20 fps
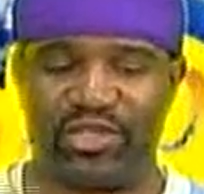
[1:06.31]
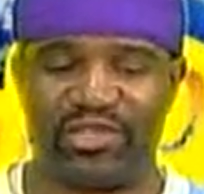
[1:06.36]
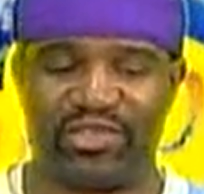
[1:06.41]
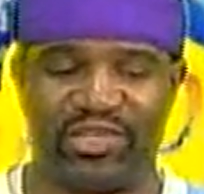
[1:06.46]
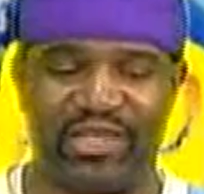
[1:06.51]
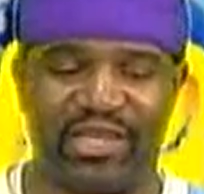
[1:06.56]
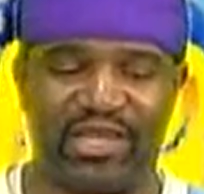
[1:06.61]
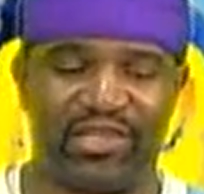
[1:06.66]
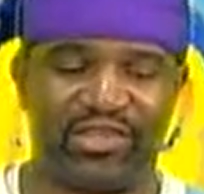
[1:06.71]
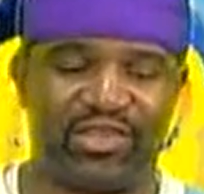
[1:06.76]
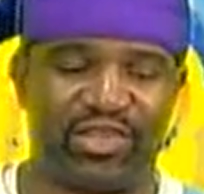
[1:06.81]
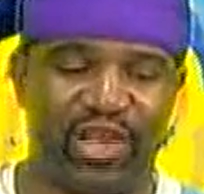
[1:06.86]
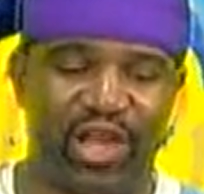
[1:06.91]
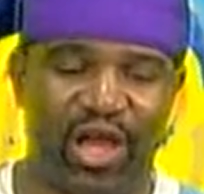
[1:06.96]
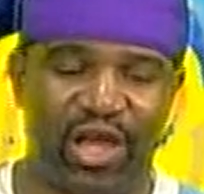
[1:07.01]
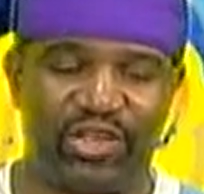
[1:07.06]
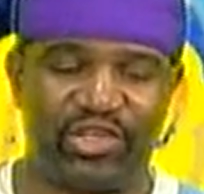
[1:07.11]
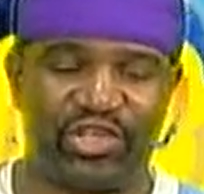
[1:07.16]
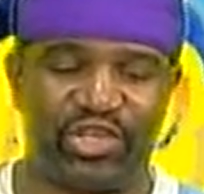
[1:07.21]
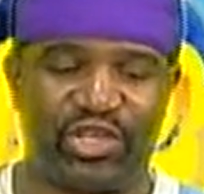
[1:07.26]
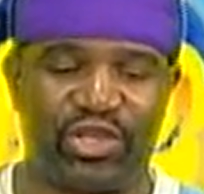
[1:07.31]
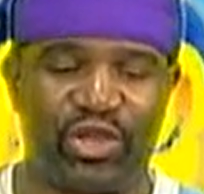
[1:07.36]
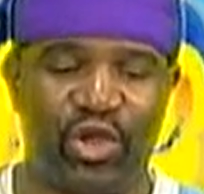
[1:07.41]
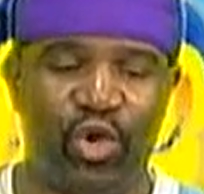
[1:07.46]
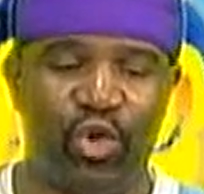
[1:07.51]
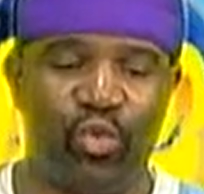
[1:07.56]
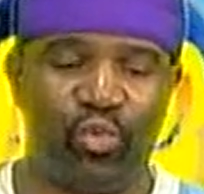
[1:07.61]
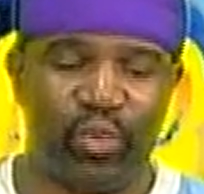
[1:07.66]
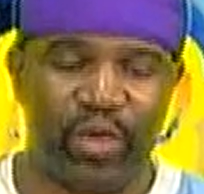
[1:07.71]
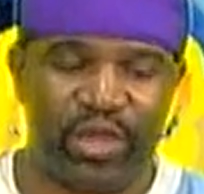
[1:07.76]
This thing is launching
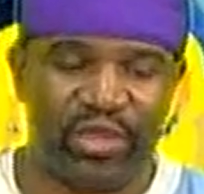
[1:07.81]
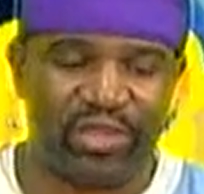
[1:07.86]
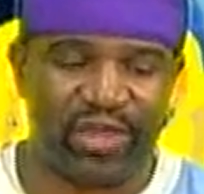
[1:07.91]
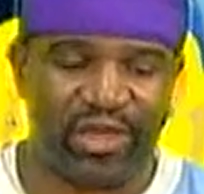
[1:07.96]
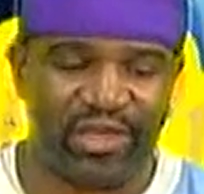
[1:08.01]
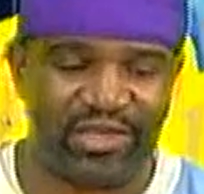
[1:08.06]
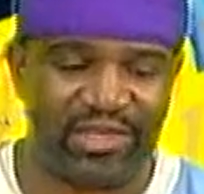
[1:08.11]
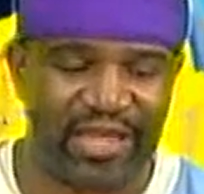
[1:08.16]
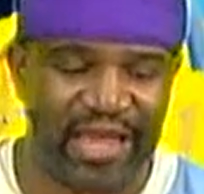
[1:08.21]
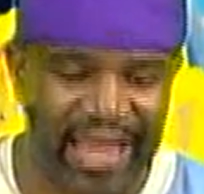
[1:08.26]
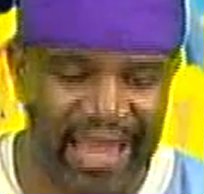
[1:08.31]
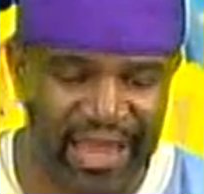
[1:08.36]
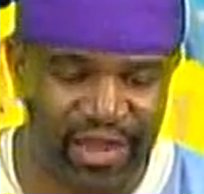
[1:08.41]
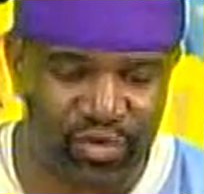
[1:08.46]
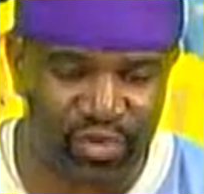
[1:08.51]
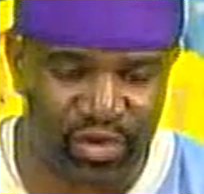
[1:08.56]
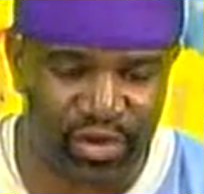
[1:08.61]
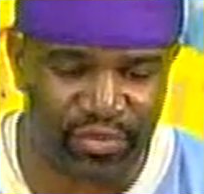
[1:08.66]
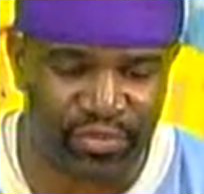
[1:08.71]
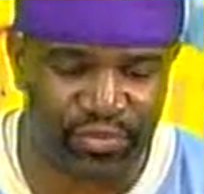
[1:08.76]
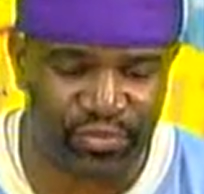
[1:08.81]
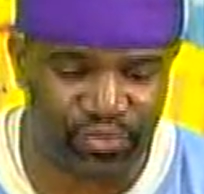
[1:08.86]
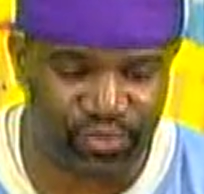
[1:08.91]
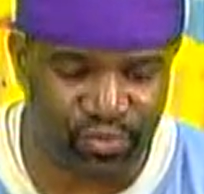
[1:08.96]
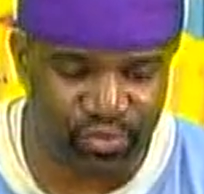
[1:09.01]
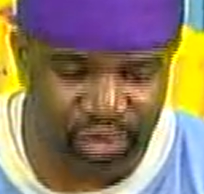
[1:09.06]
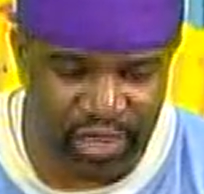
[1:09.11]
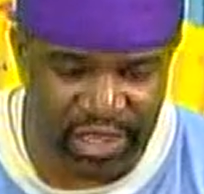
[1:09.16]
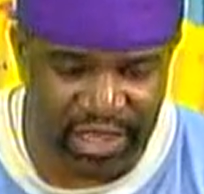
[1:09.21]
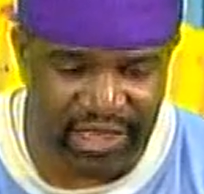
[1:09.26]
with a Tegra
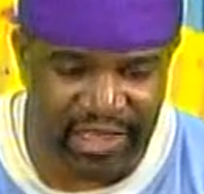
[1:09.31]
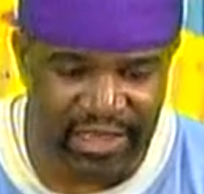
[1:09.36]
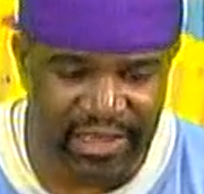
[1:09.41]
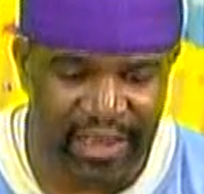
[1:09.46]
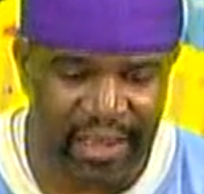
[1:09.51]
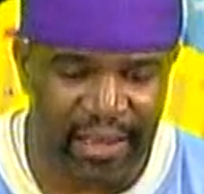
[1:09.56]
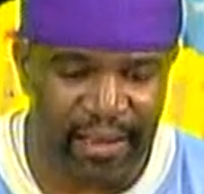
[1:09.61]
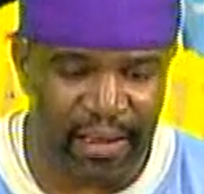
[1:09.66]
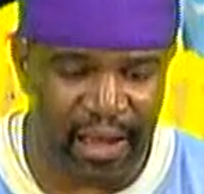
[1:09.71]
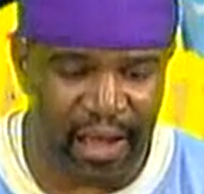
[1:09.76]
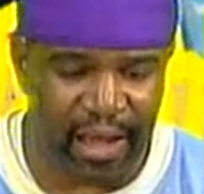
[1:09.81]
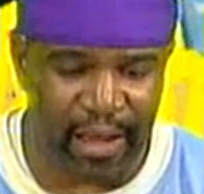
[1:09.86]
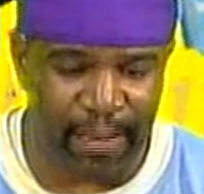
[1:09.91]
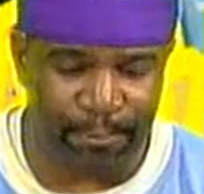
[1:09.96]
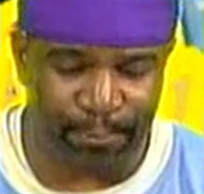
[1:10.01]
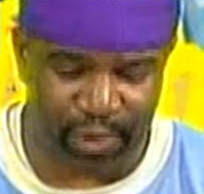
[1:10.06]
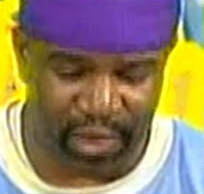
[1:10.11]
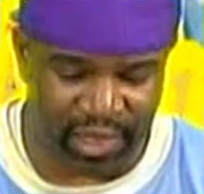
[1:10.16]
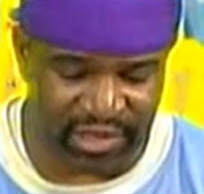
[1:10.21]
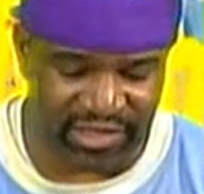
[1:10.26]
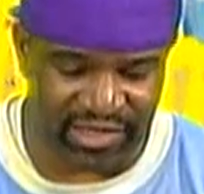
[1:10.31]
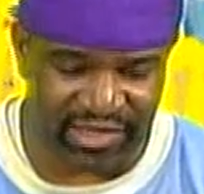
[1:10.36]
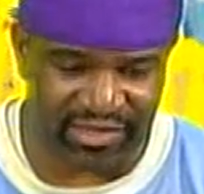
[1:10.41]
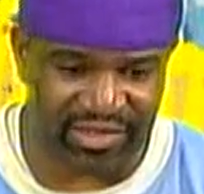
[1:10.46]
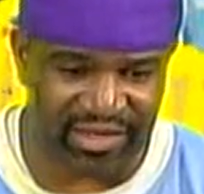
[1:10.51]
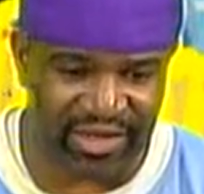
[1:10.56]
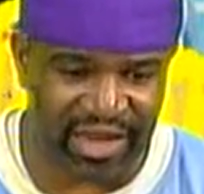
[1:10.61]
3 processor.